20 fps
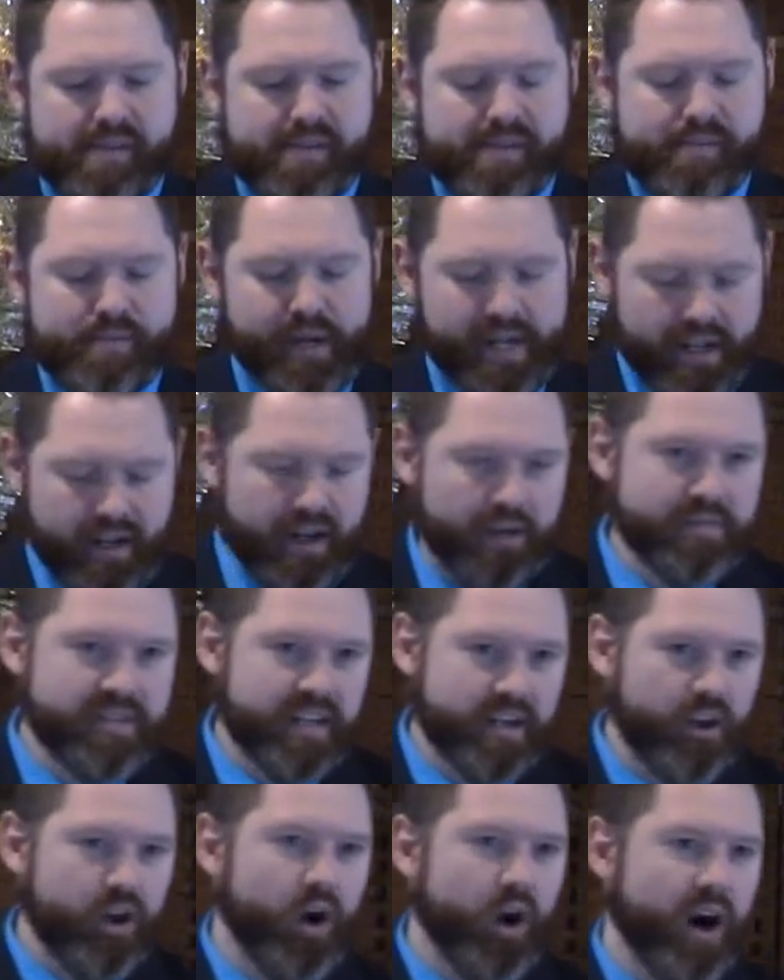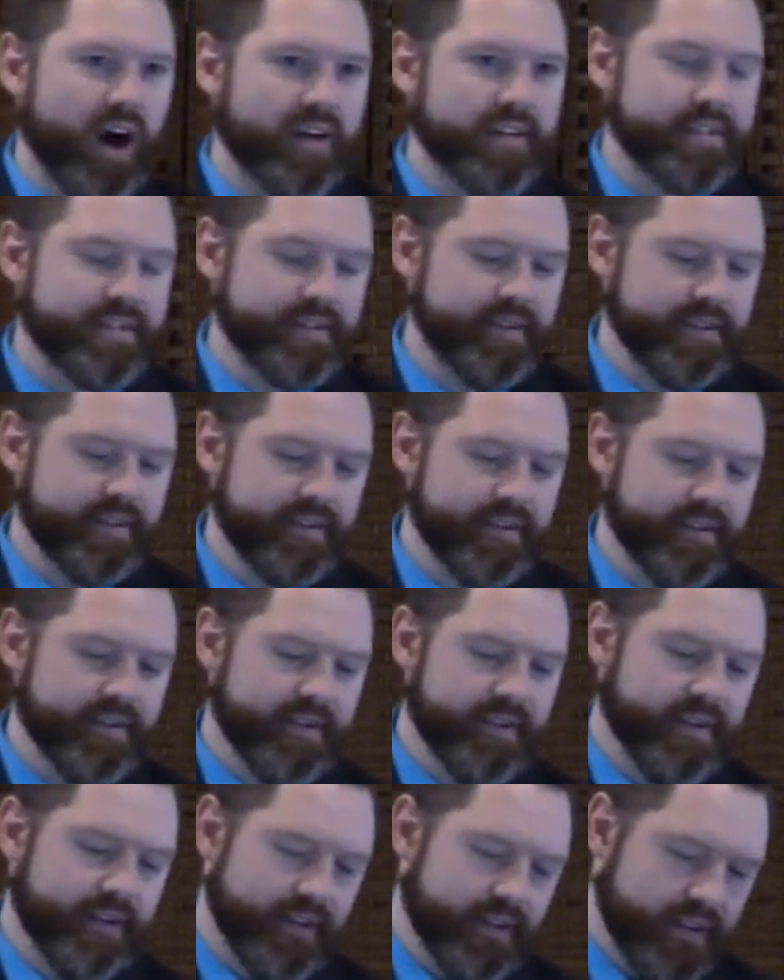But it comes at a cost.
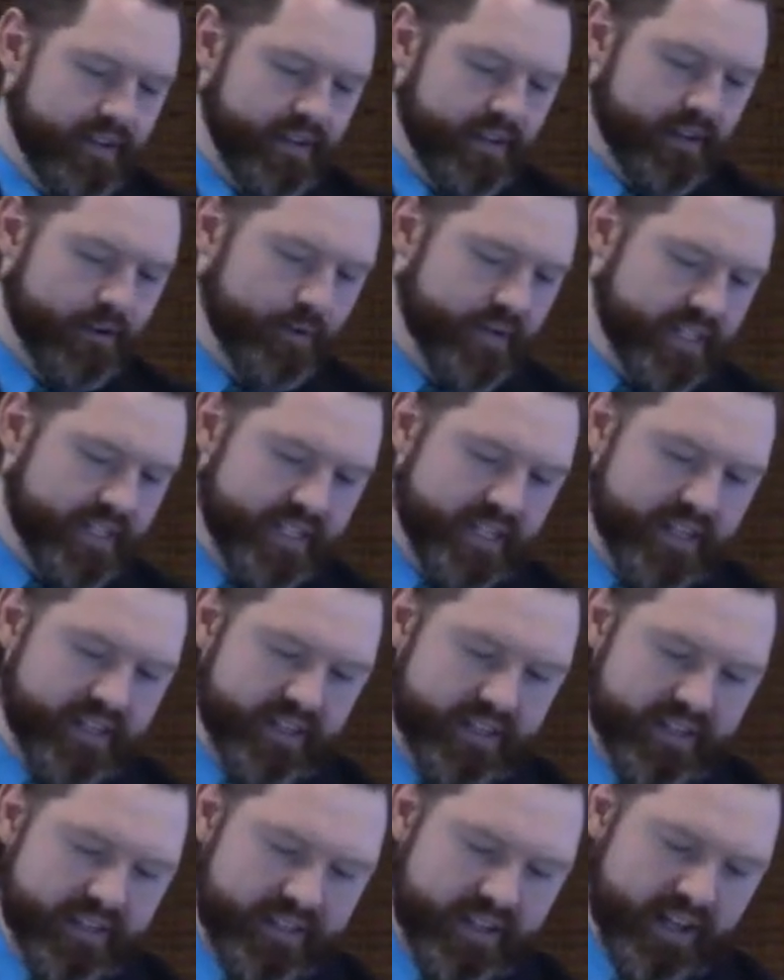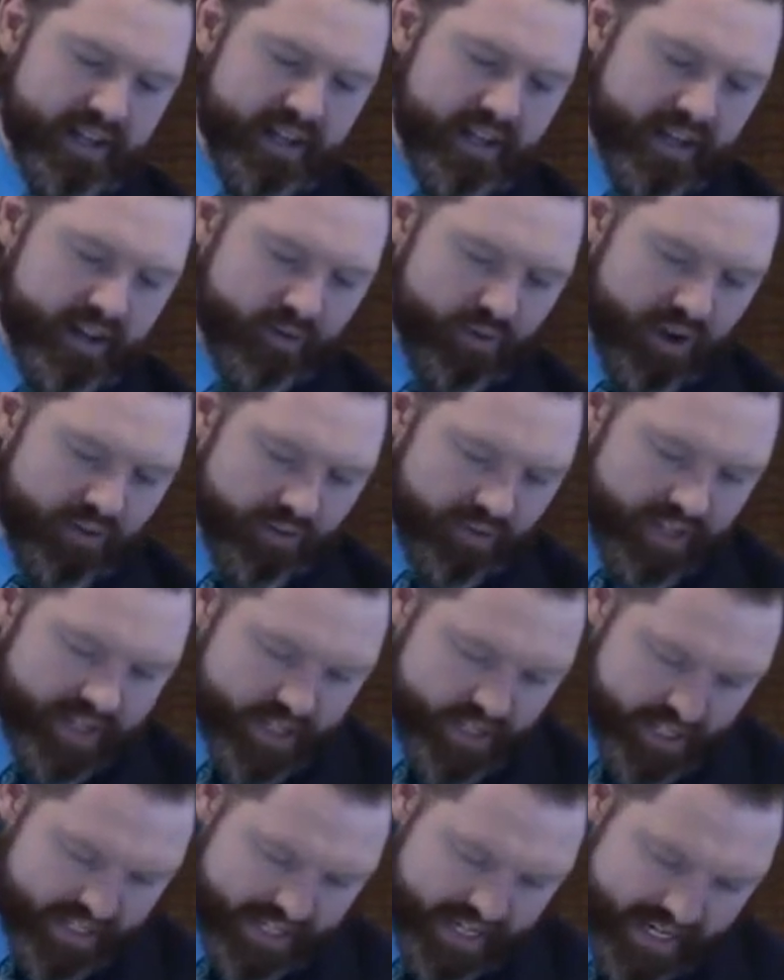And we see this in
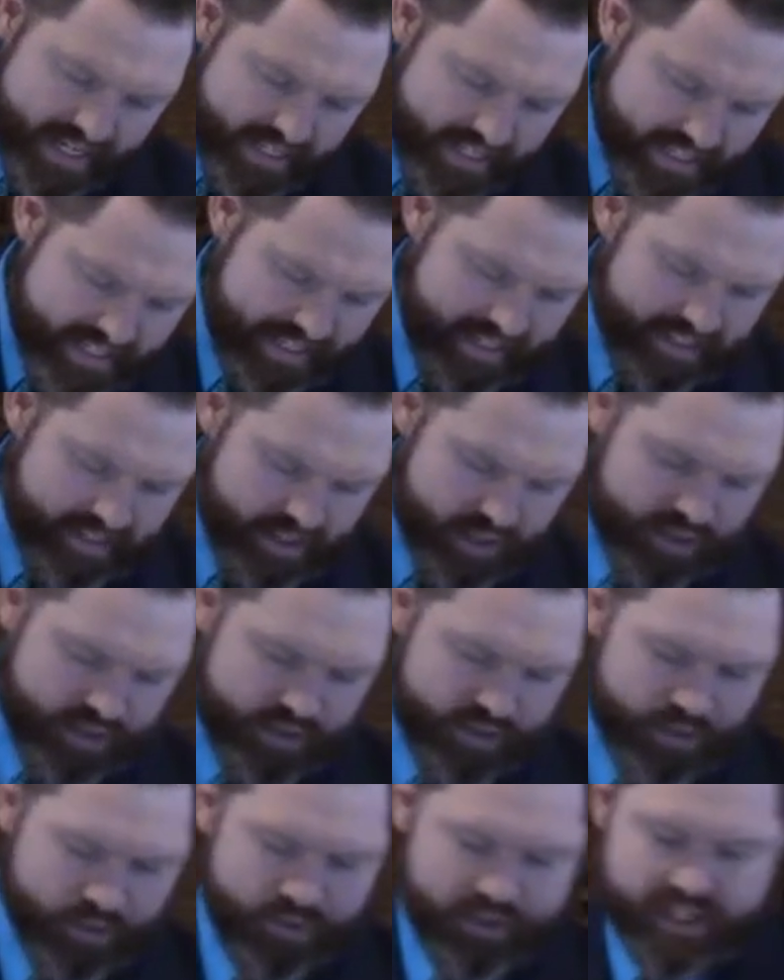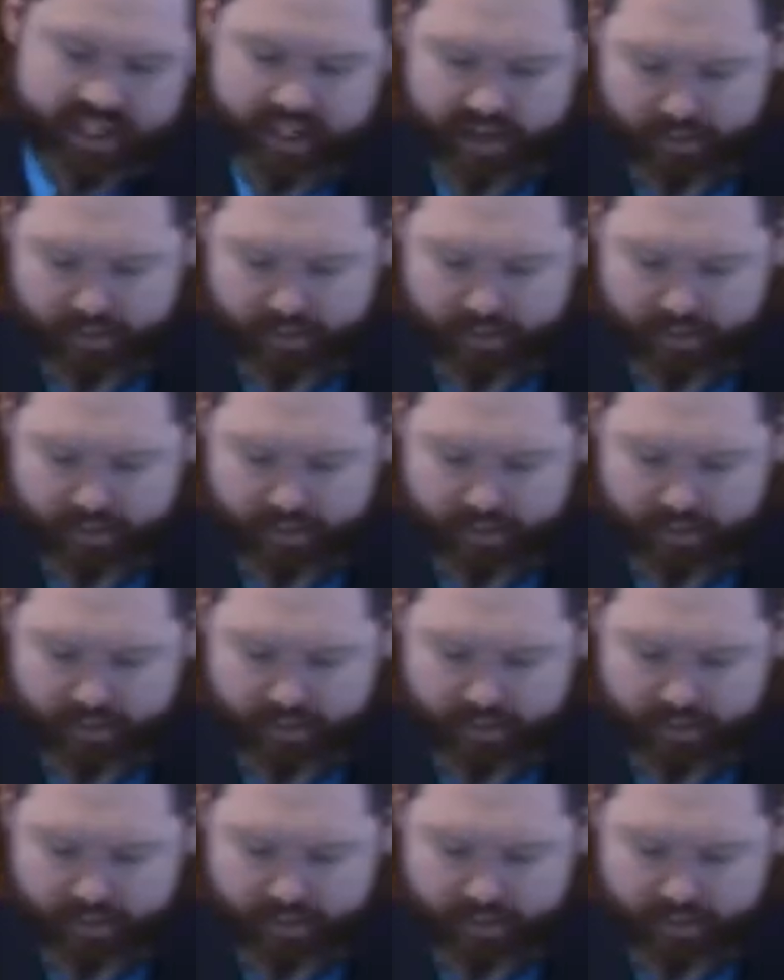Revelation 19 13 to